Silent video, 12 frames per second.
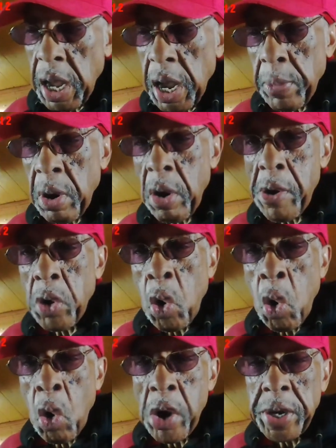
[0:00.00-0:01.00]
all the time
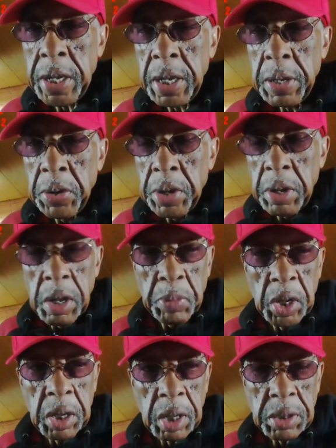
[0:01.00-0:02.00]
horny
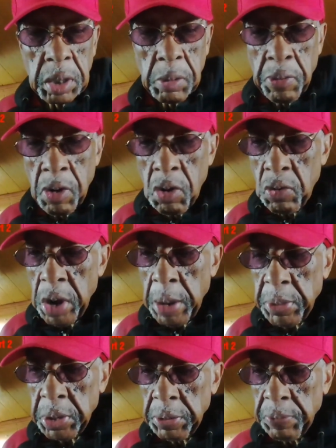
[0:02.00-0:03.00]
because of the
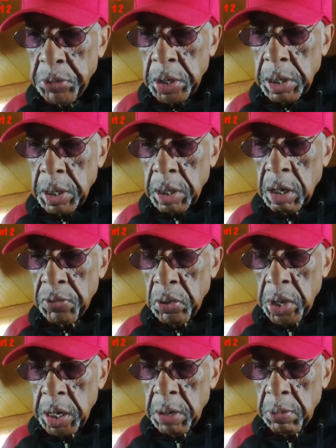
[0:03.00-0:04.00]
programming
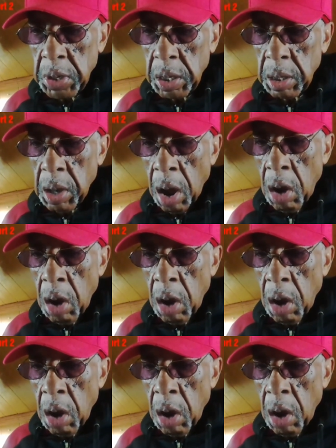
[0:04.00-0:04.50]
of your enemy.